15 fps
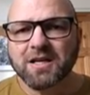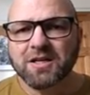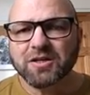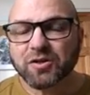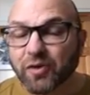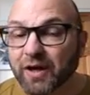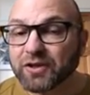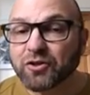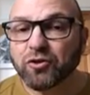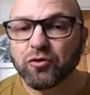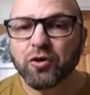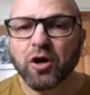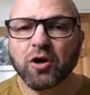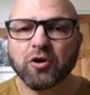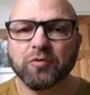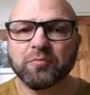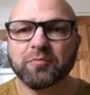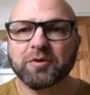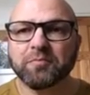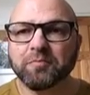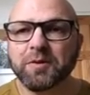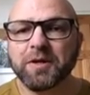So I do
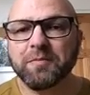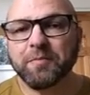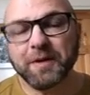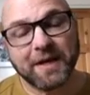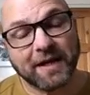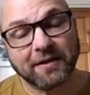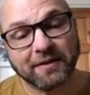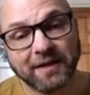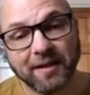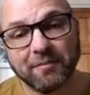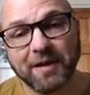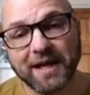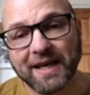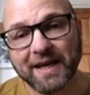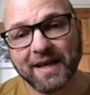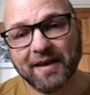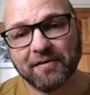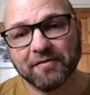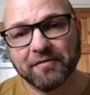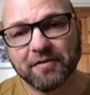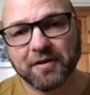hope that PPLAAF